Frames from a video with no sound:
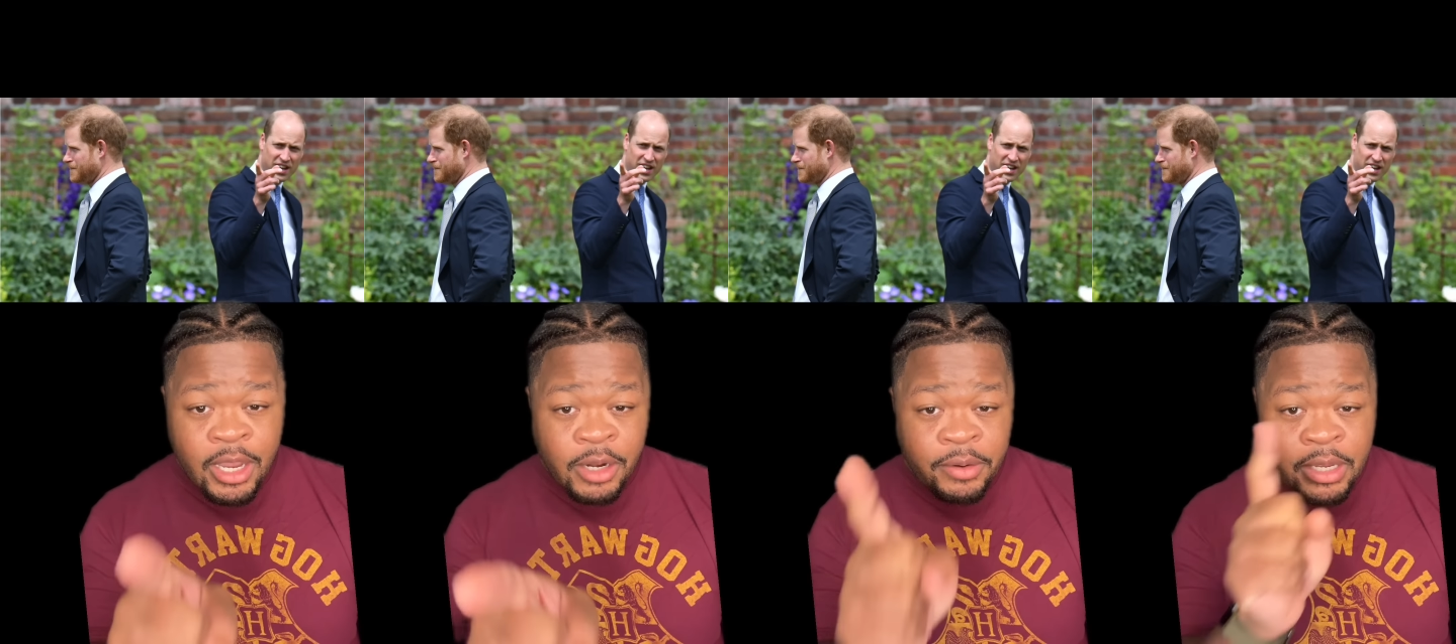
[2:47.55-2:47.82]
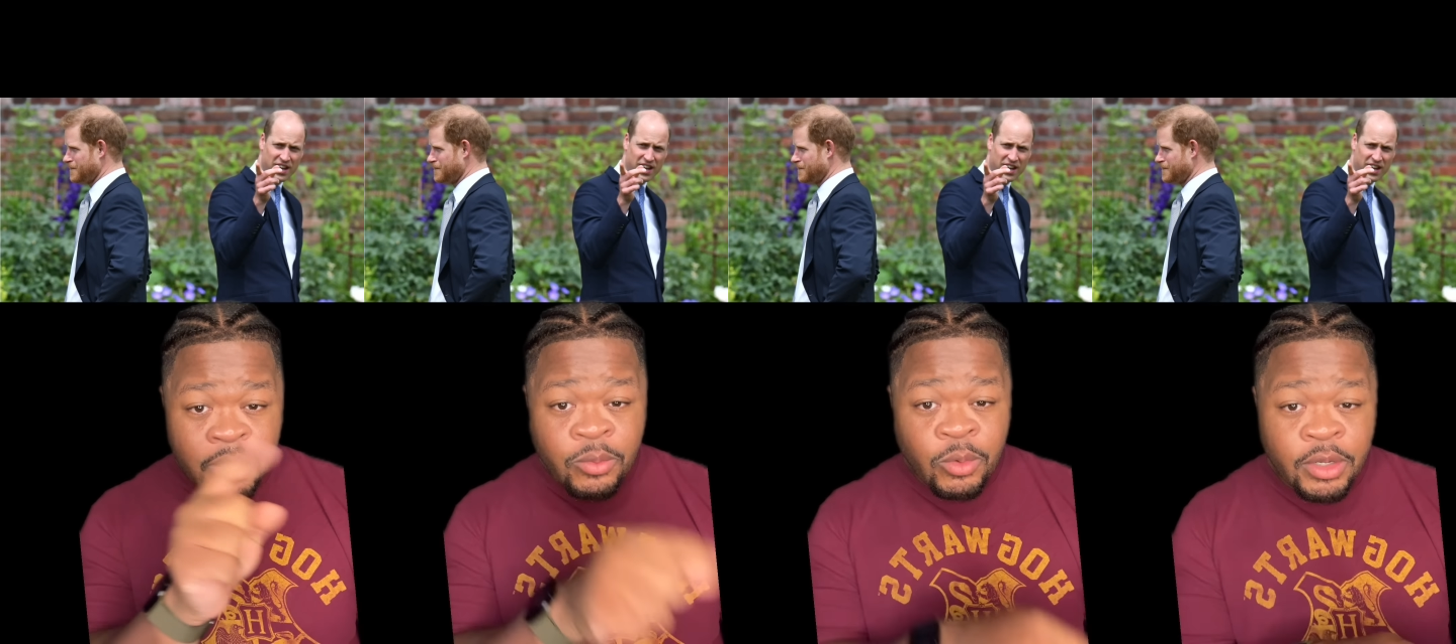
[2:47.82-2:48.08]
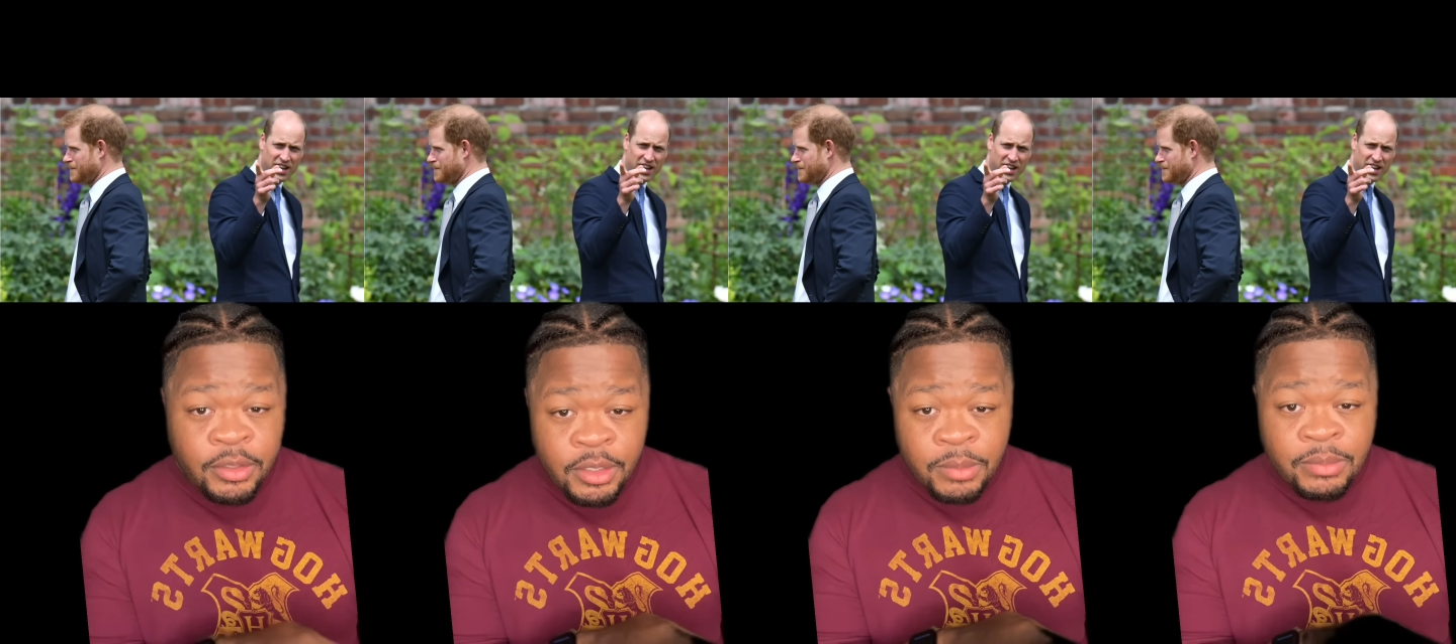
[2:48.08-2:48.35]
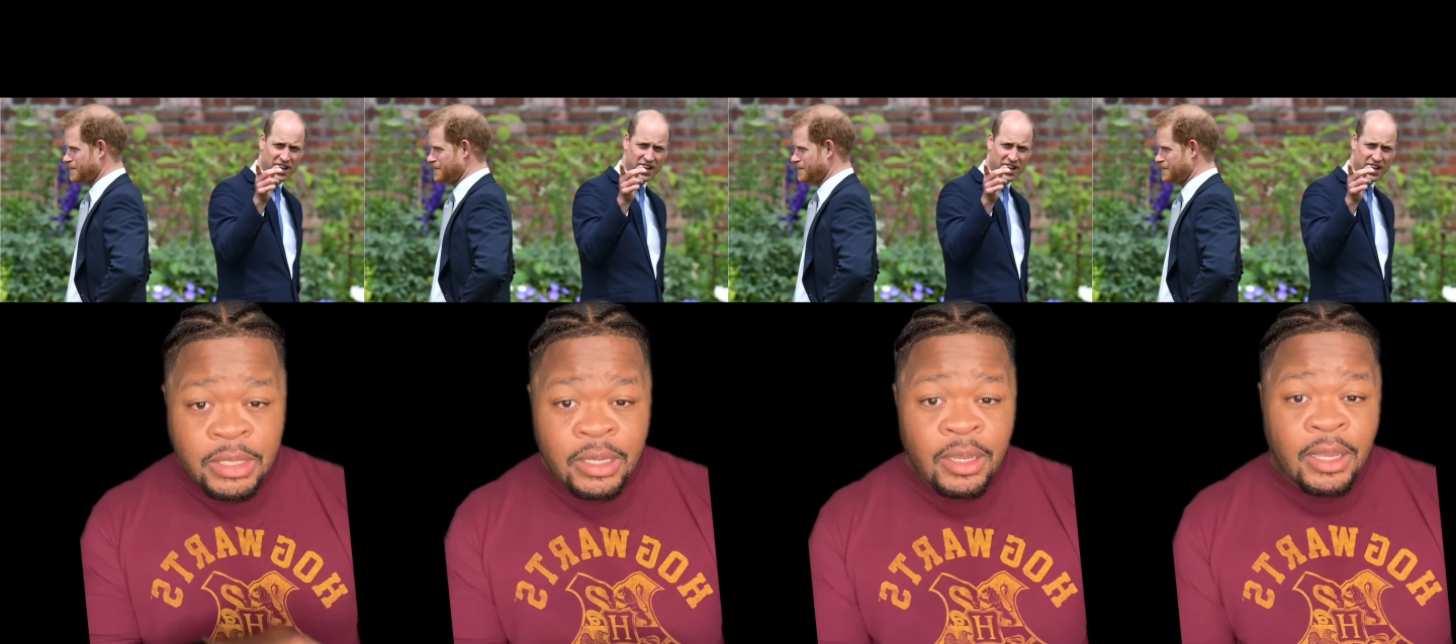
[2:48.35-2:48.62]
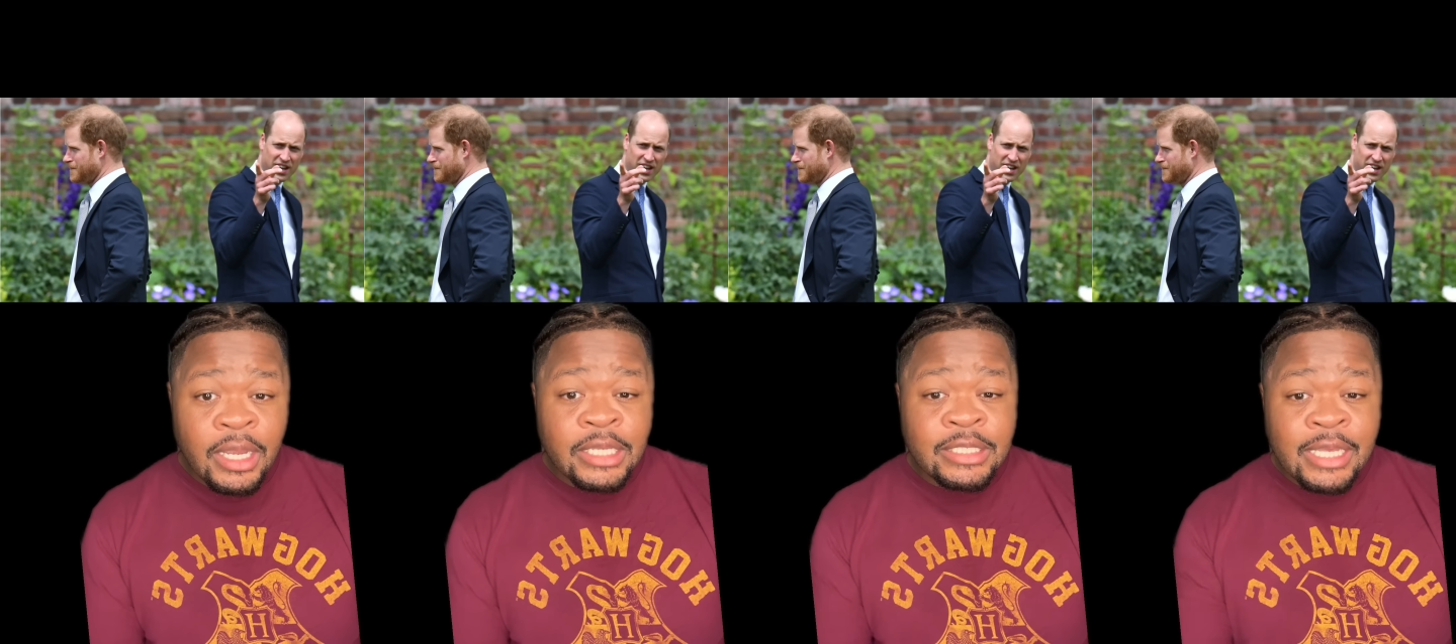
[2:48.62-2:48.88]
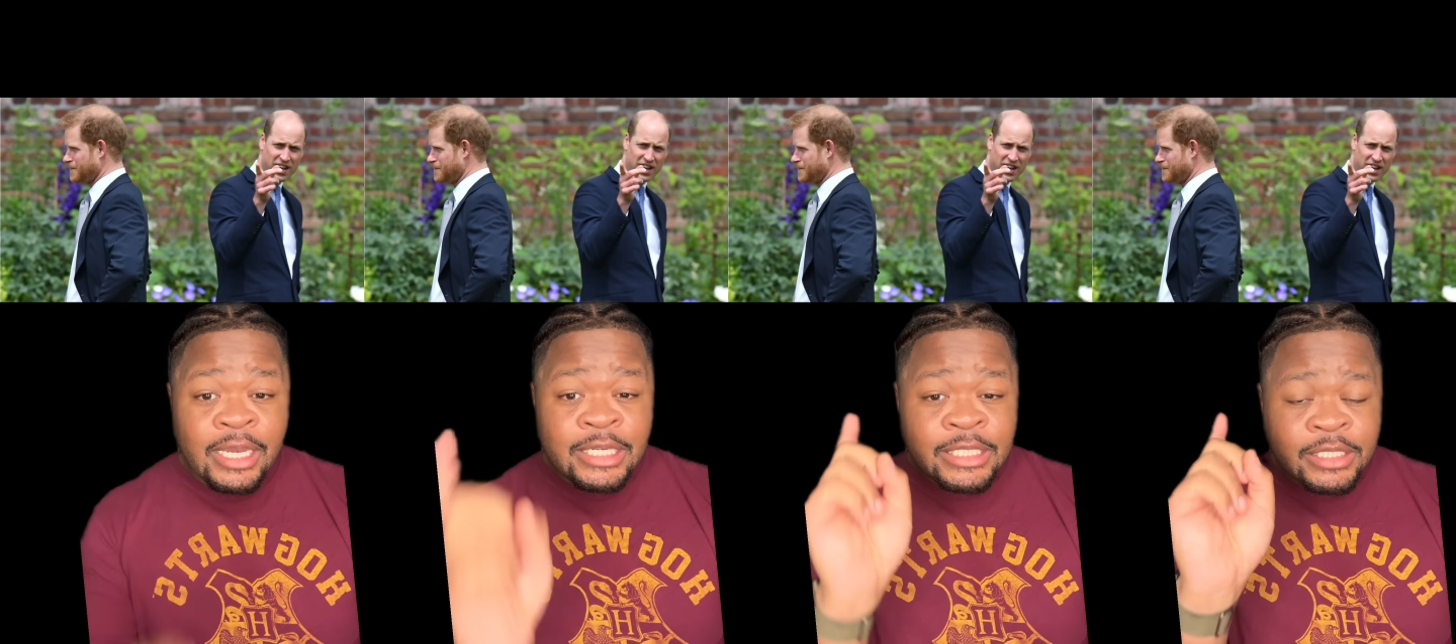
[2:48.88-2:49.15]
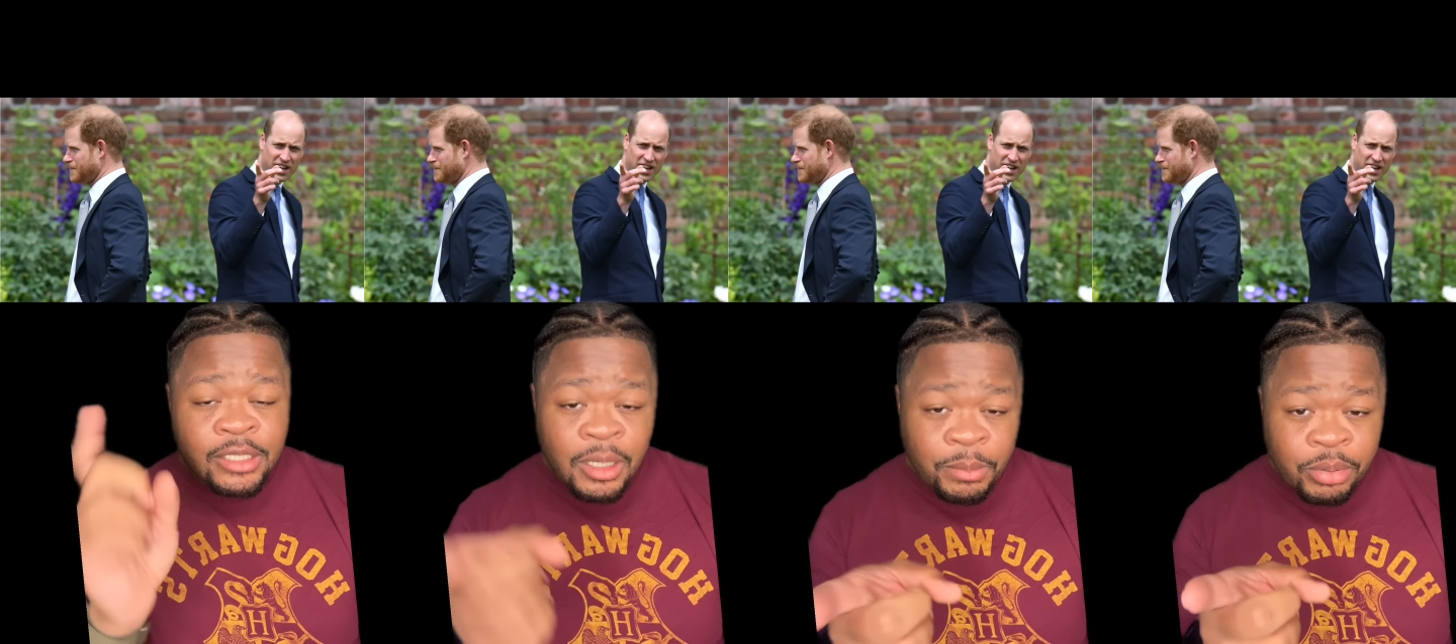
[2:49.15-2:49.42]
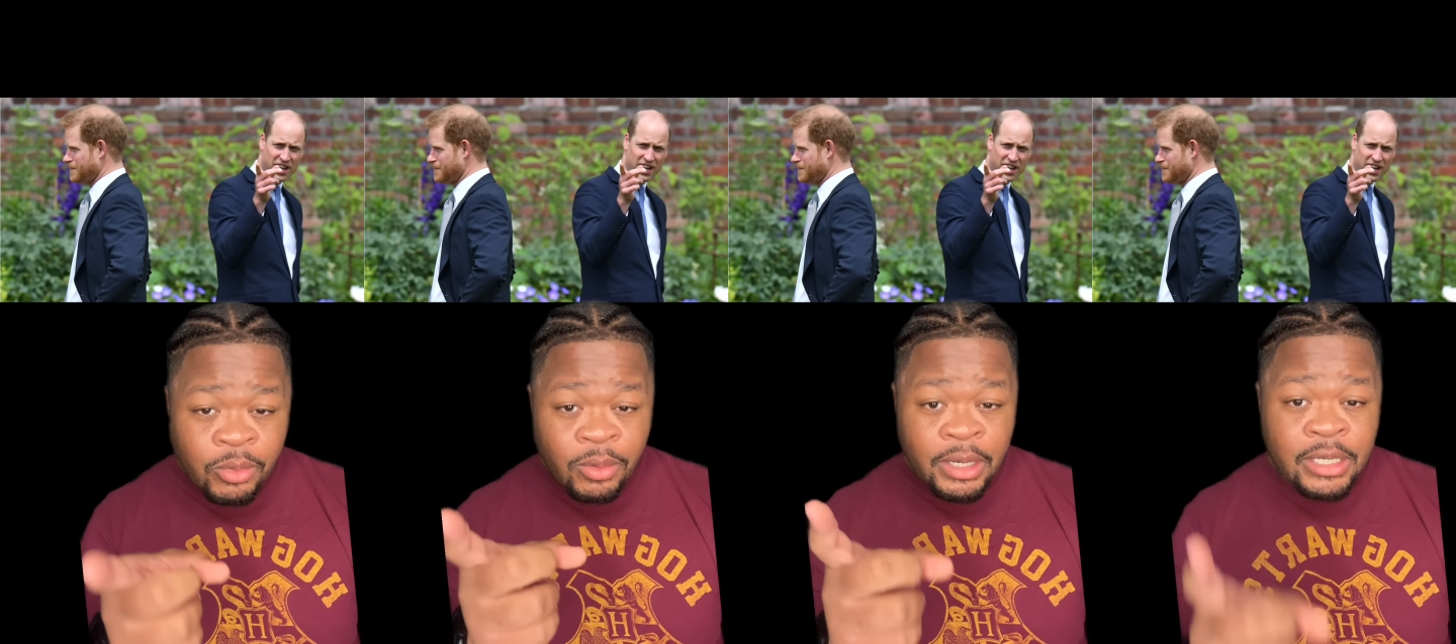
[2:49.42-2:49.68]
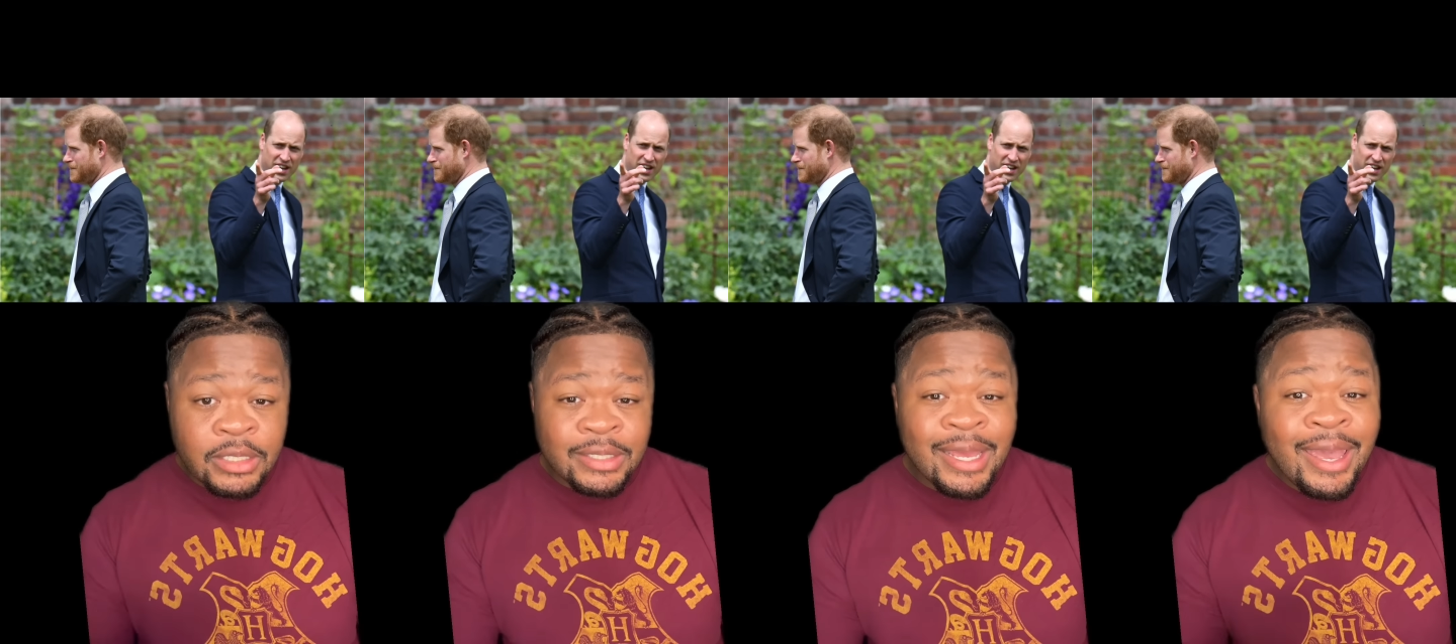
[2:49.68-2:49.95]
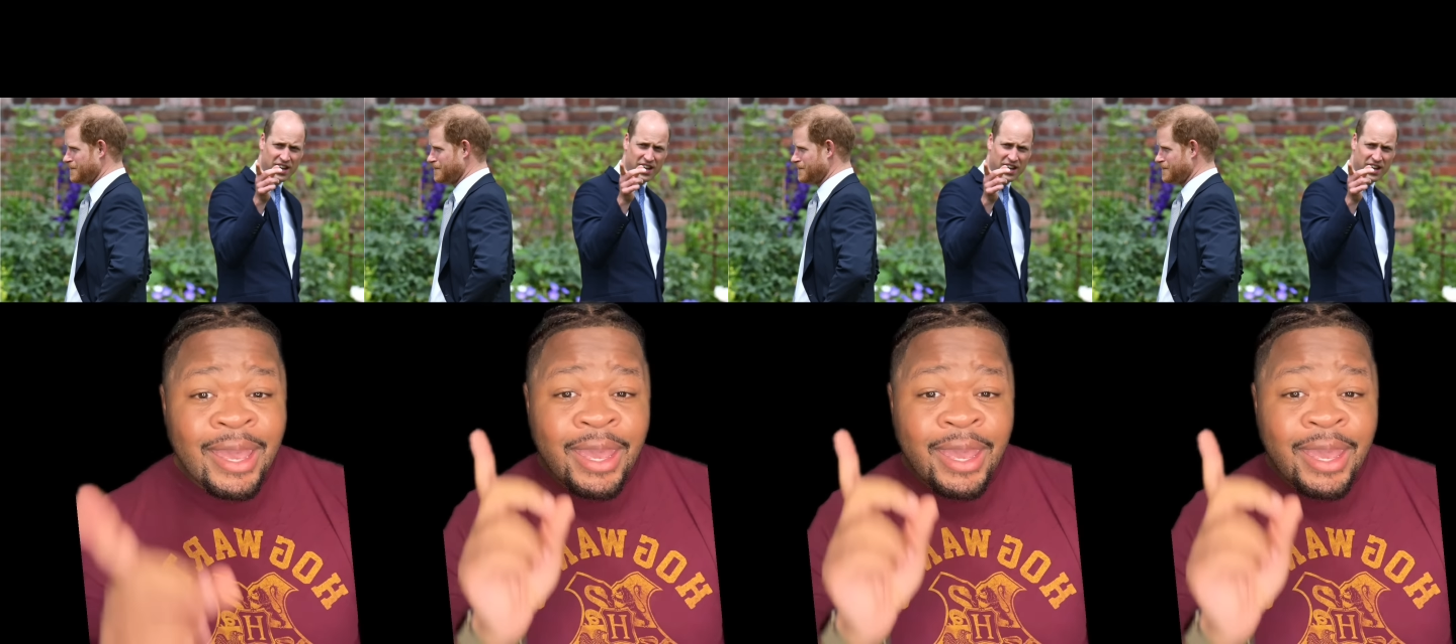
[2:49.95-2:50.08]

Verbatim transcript: Harry and William is that at some point,